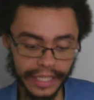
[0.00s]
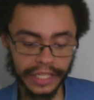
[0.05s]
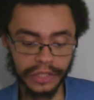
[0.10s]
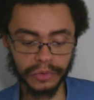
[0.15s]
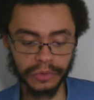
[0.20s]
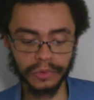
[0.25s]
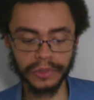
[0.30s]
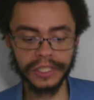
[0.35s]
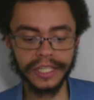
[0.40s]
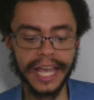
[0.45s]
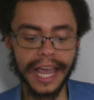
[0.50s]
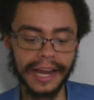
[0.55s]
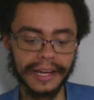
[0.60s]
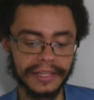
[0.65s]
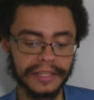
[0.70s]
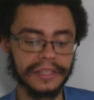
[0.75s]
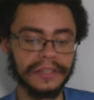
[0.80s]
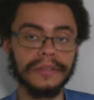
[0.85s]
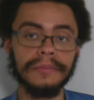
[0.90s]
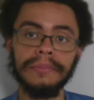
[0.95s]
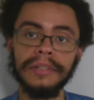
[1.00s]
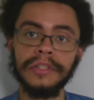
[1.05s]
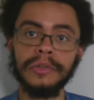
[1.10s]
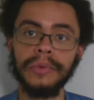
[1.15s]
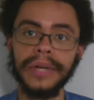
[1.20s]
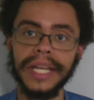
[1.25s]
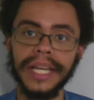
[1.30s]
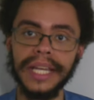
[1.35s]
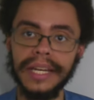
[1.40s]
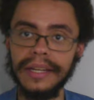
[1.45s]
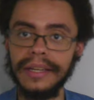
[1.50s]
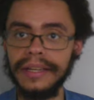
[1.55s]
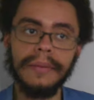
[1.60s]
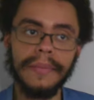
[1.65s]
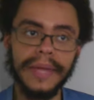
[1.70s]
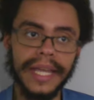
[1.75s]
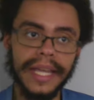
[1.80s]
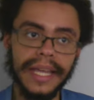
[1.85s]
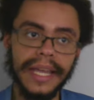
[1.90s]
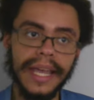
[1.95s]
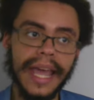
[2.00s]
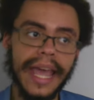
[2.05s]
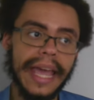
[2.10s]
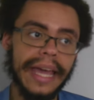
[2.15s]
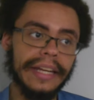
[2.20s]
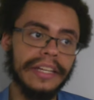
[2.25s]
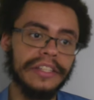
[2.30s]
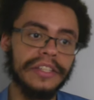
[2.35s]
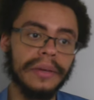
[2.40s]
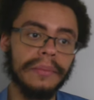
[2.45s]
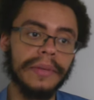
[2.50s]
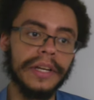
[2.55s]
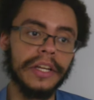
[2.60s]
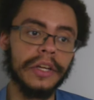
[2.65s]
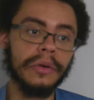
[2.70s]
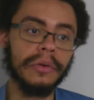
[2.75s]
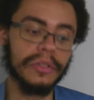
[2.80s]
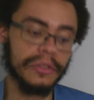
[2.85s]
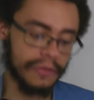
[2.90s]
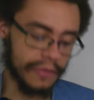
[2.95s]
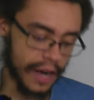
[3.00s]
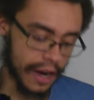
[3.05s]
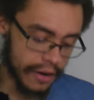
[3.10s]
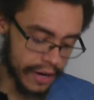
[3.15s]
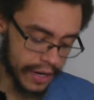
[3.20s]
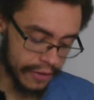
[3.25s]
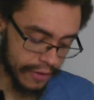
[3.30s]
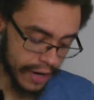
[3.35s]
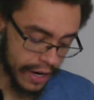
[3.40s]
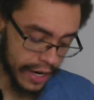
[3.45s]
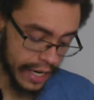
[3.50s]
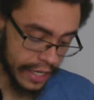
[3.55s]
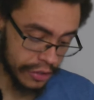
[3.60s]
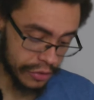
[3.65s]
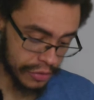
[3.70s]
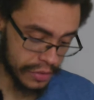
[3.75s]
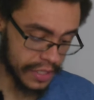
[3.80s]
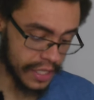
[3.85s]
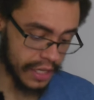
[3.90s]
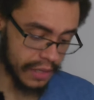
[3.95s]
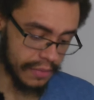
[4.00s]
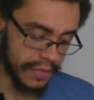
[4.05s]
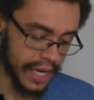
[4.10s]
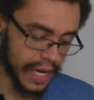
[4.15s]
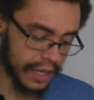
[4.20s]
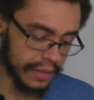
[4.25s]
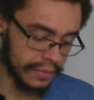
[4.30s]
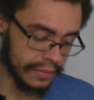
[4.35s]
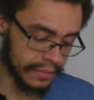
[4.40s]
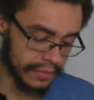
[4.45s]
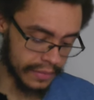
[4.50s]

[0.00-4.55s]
These were texts between me and somebody who was very, very interested in me